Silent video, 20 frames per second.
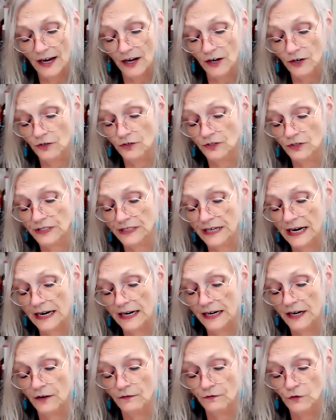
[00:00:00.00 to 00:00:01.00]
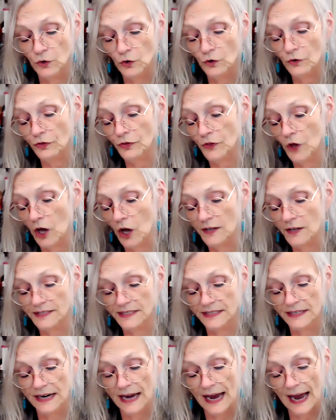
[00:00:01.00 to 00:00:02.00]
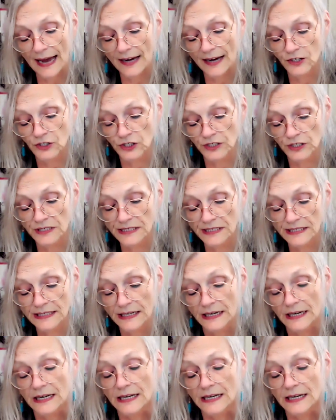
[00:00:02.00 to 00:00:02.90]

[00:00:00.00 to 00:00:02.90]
understanding of your thoughts and actions